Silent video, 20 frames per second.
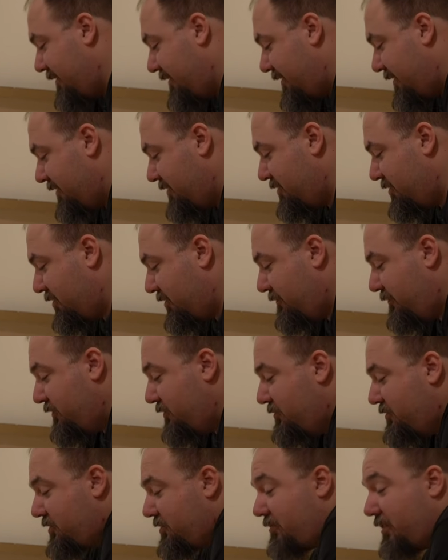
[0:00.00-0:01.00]
I took a
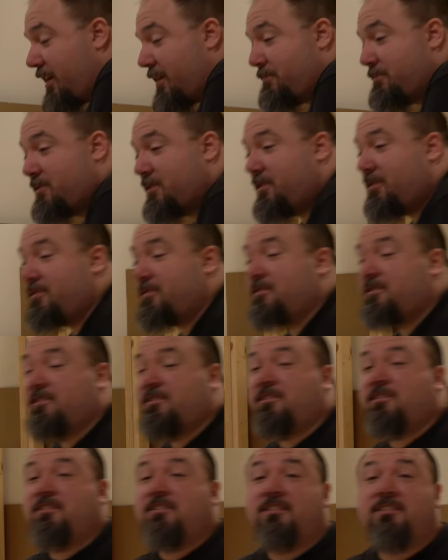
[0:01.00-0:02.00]
few scraps here
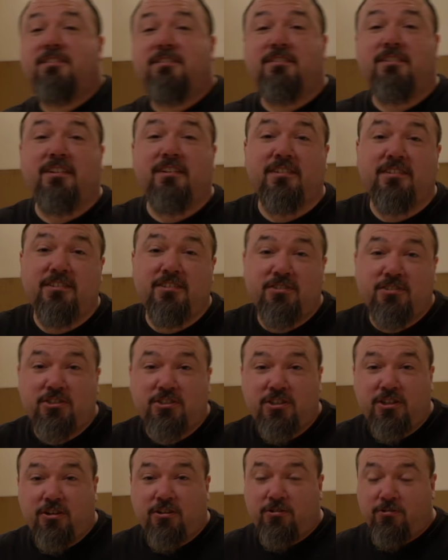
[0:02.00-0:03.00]
just to
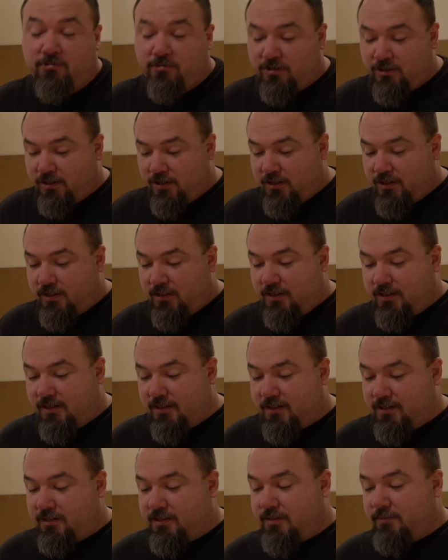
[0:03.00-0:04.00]
show,
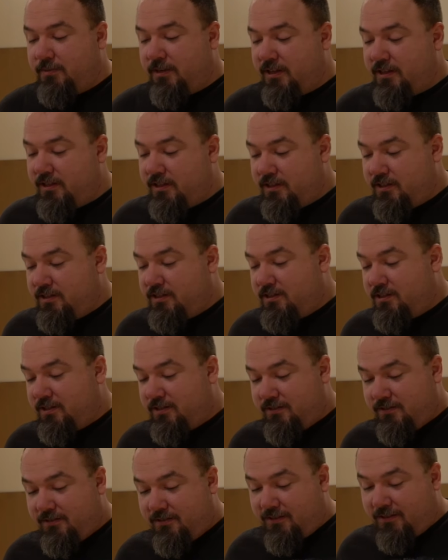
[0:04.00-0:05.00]
to make
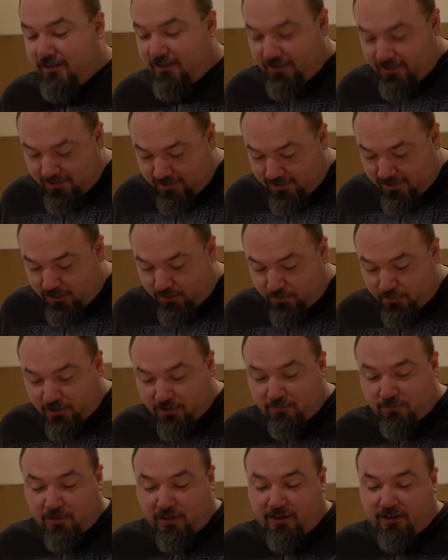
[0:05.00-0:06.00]
this a little
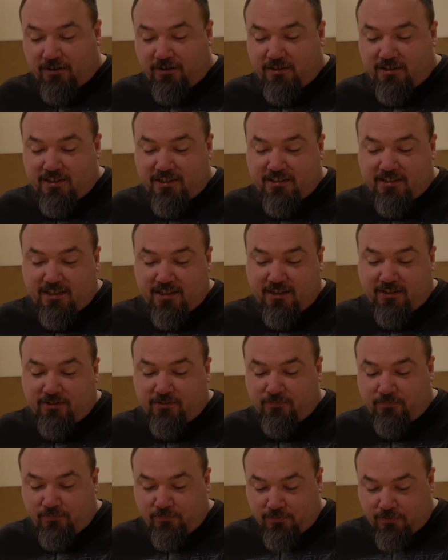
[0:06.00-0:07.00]
bit better detail.